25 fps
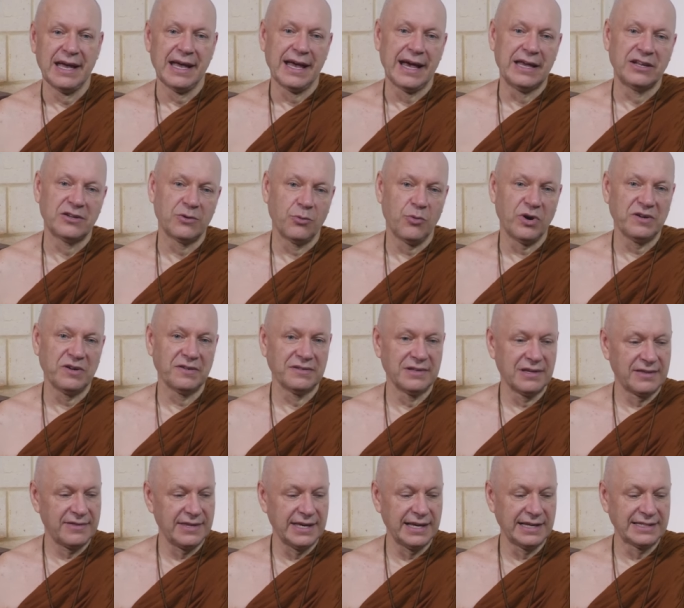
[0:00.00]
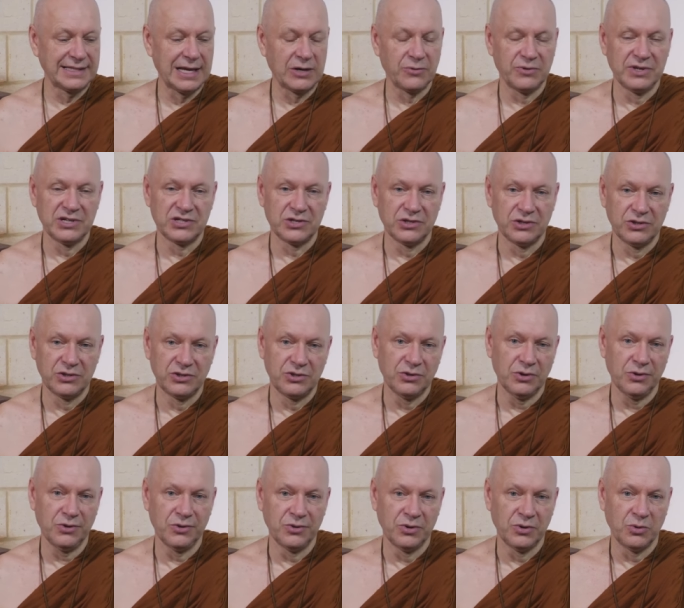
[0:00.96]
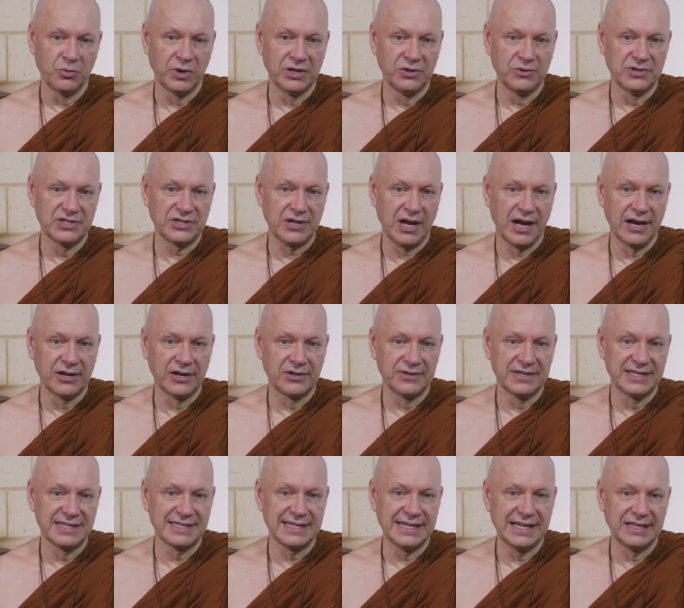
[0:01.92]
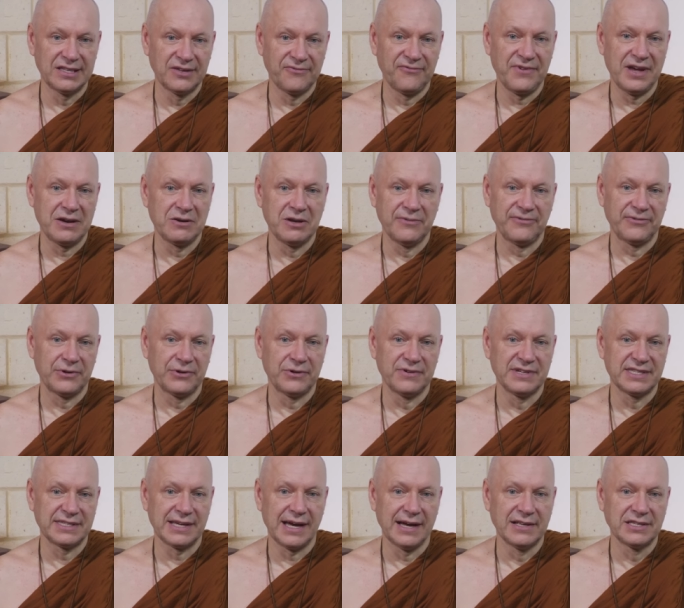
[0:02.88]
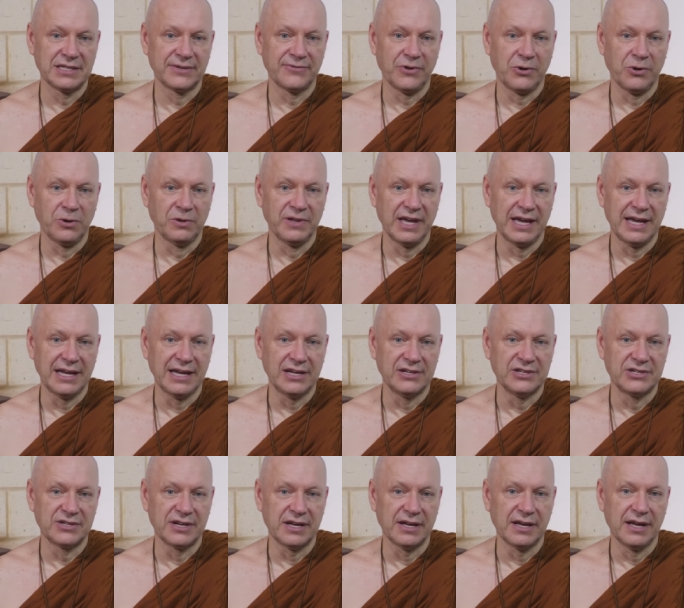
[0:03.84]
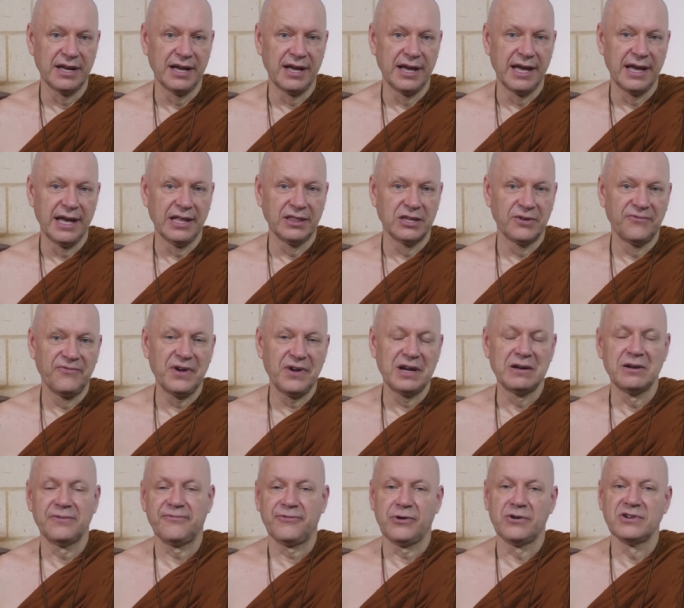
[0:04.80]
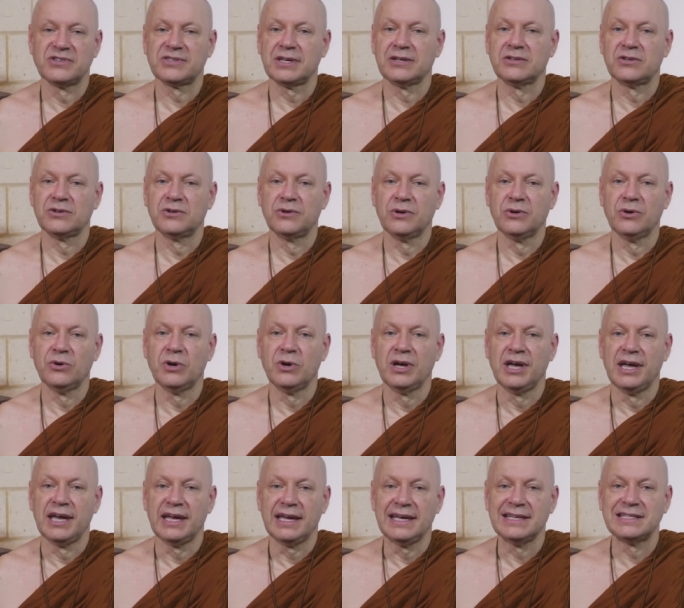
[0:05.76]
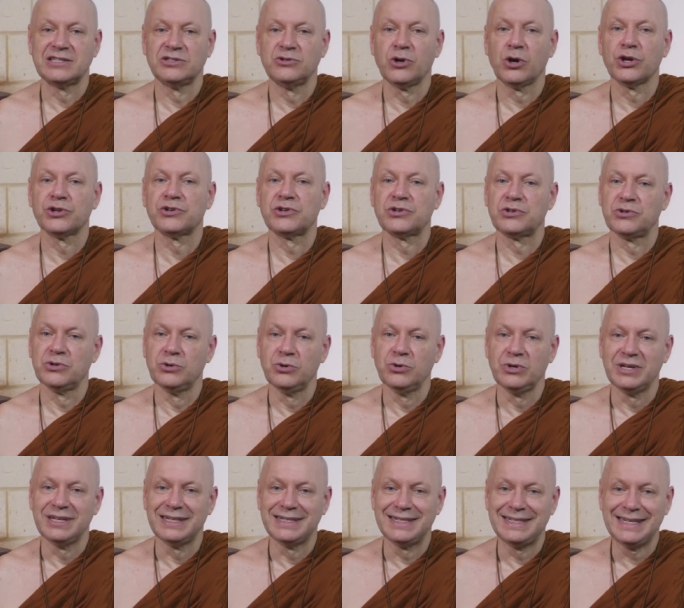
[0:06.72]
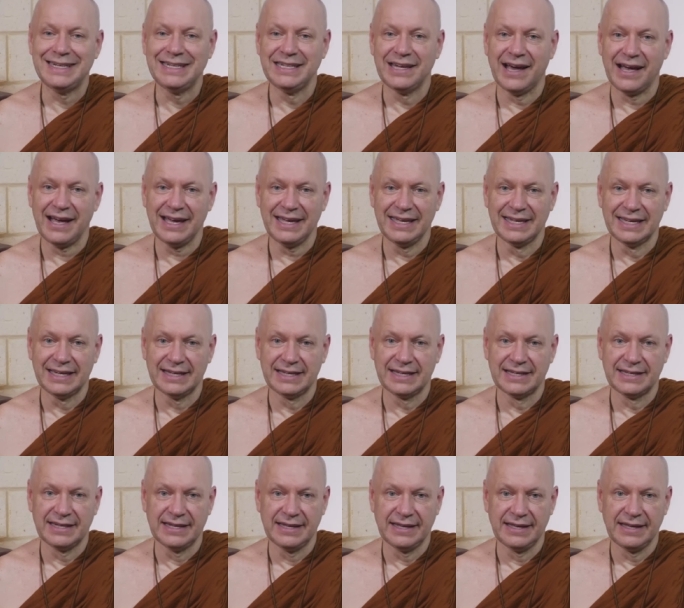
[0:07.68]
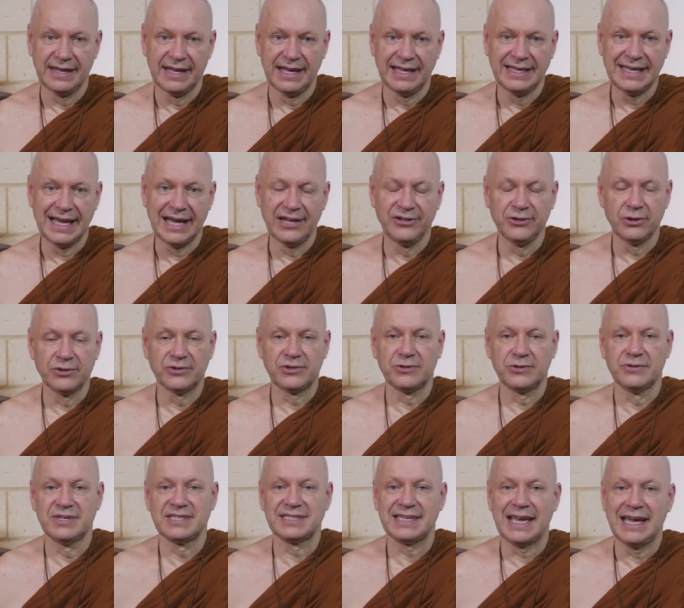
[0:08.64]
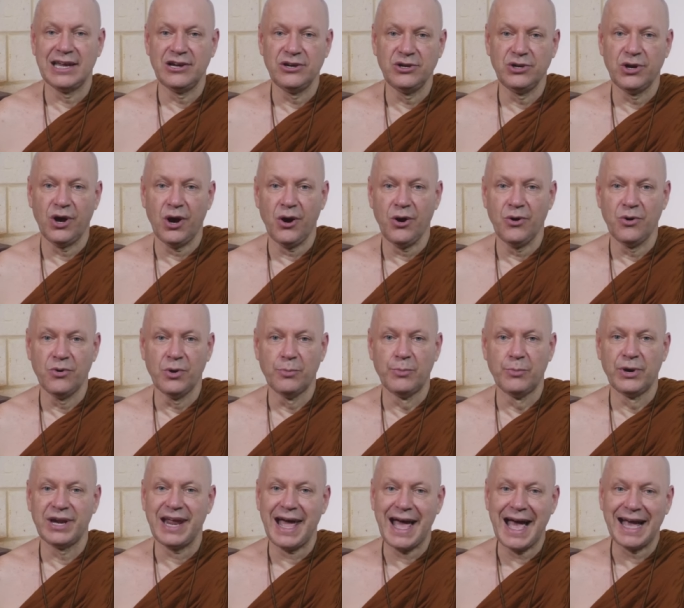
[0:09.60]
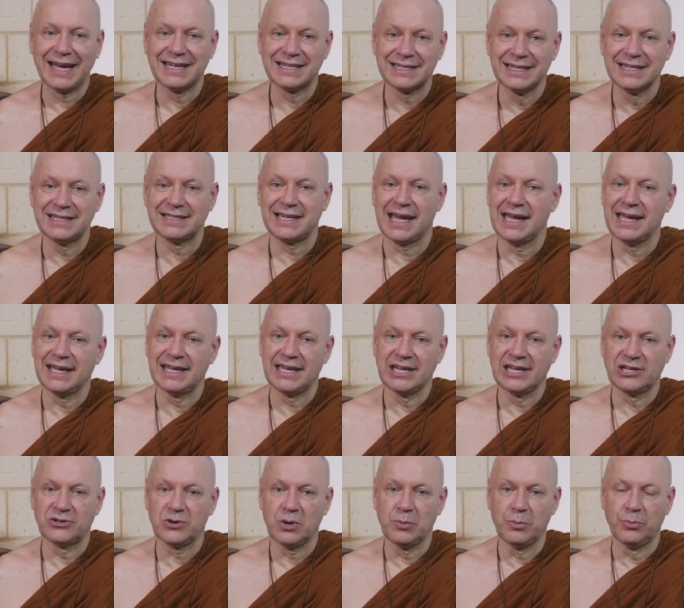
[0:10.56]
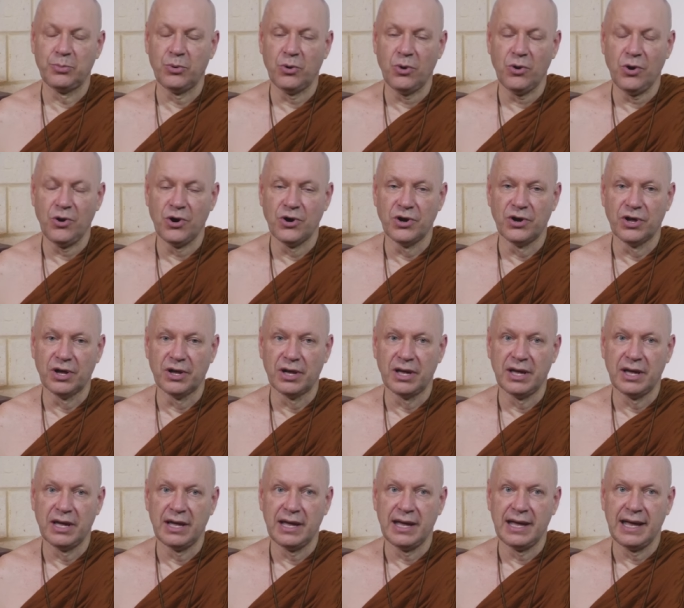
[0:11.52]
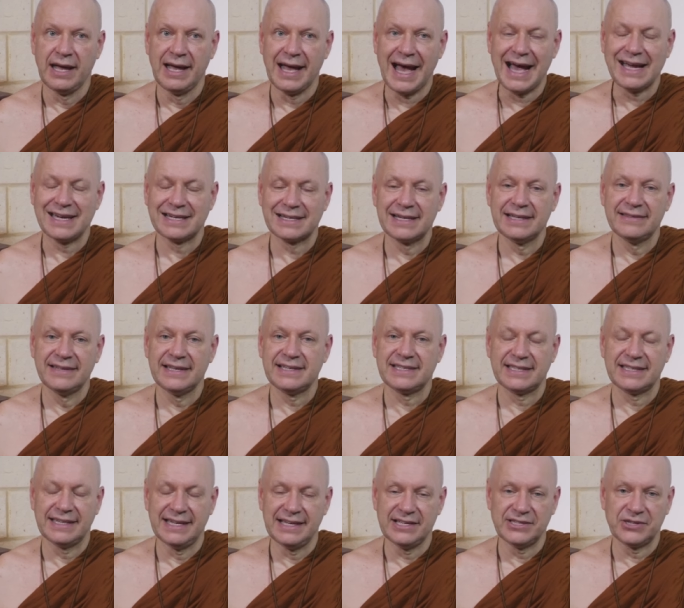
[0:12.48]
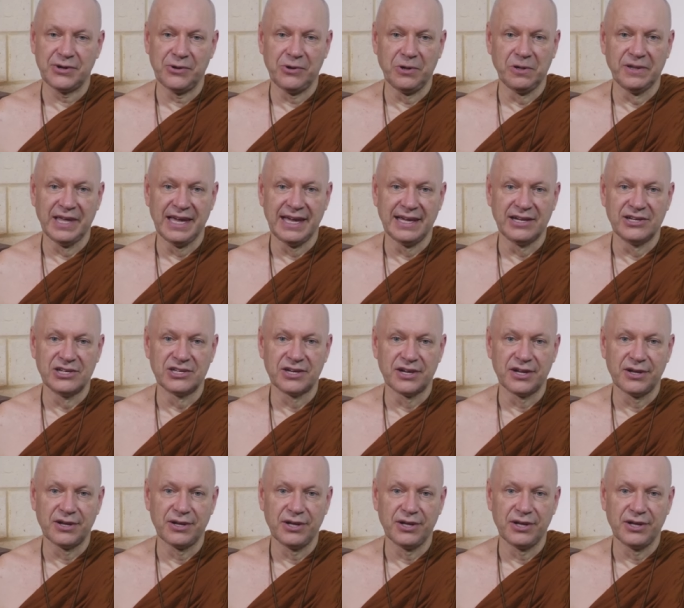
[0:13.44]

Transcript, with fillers: And so one of the things that we should do when you start to see the very first signs of old age, yeah? the very first thing to do is not to deny it, yeah? not to say no, but actually take it on board. Actually, this is old age.